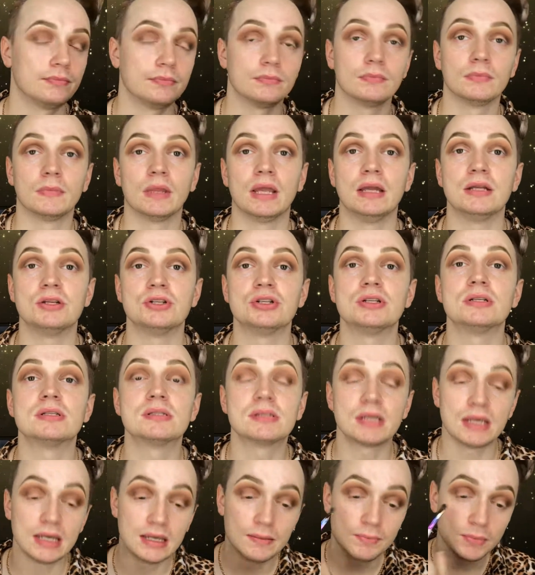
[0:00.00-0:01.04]
And just
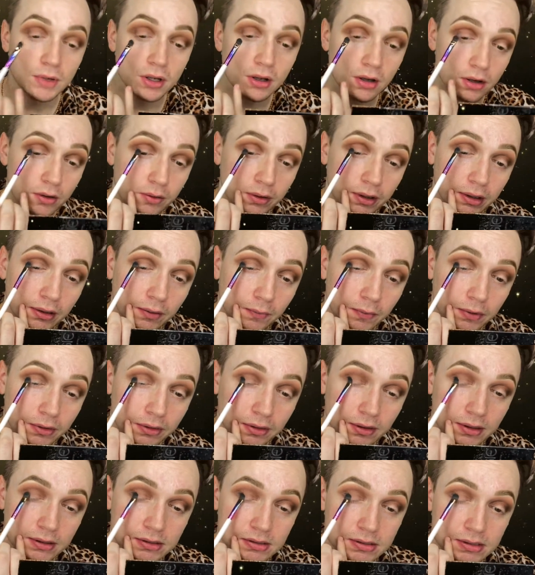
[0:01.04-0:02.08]
keep going with
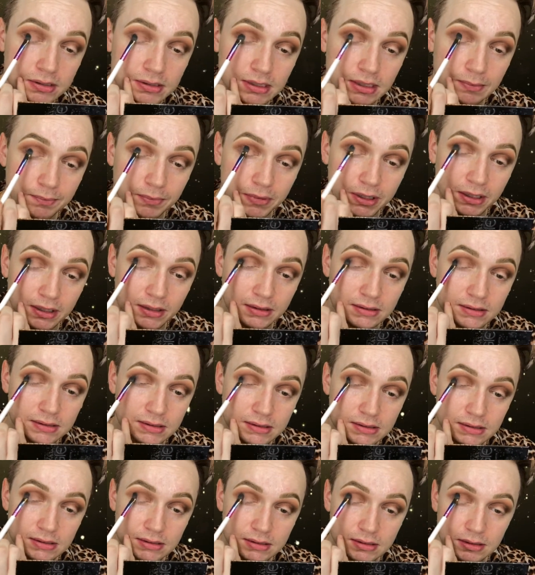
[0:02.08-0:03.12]
this
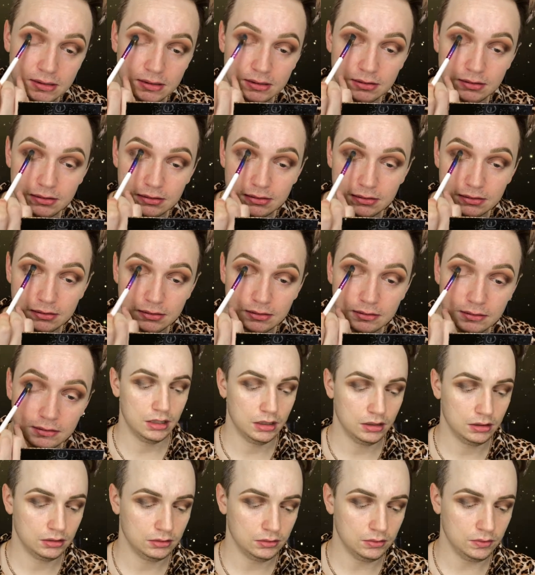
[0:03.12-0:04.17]
deepness.
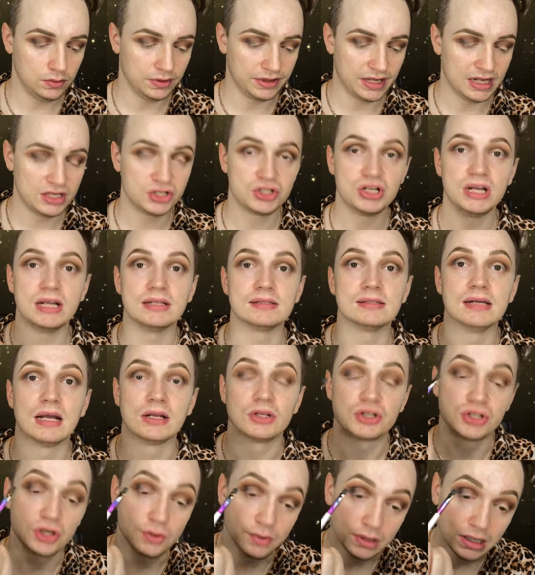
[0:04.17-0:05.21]
Well, that shade's not
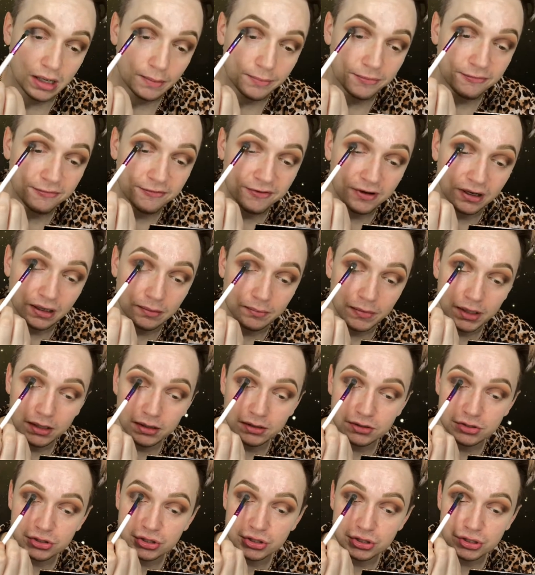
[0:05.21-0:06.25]
showing up very
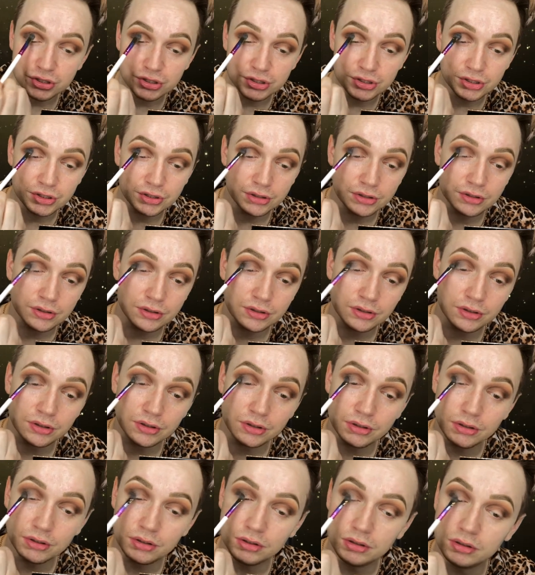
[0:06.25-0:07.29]
much.
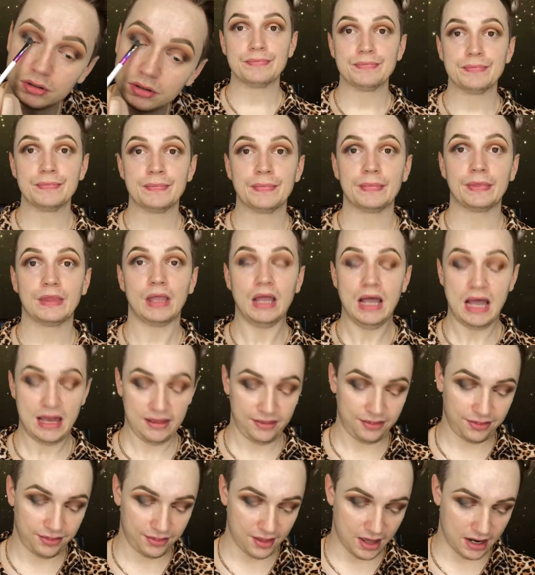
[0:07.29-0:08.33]
I
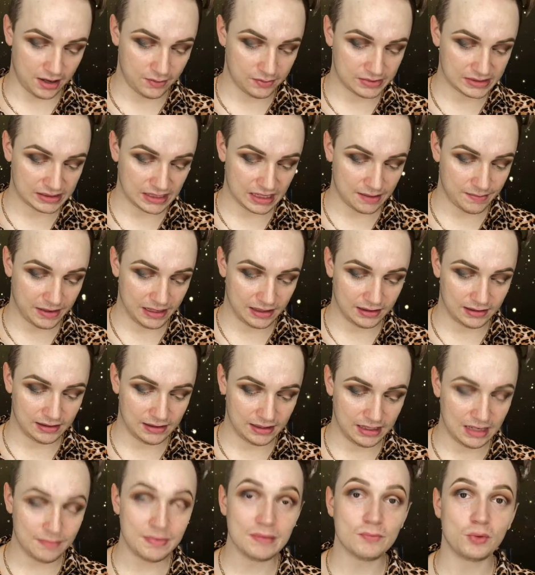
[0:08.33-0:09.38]
thought it was going to be a
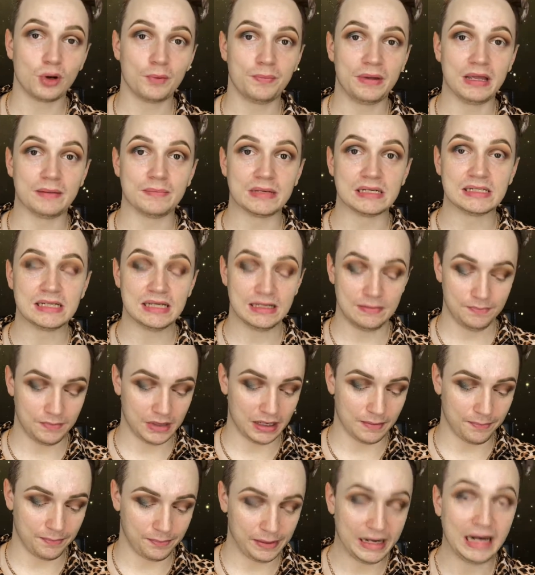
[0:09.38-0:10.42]
little bit more pigmented, but
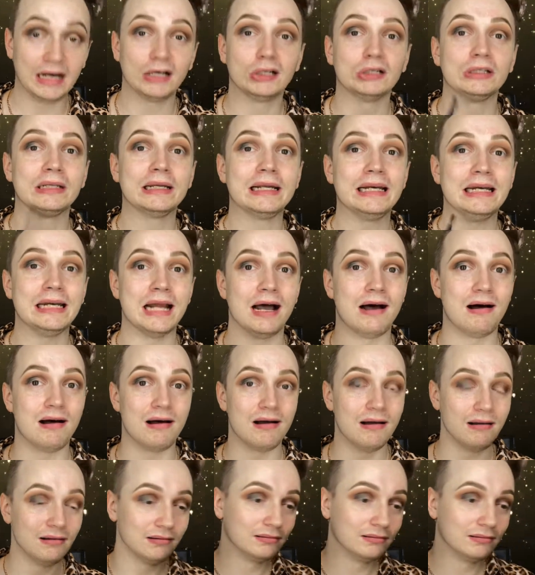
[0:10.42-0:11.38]
apparently not.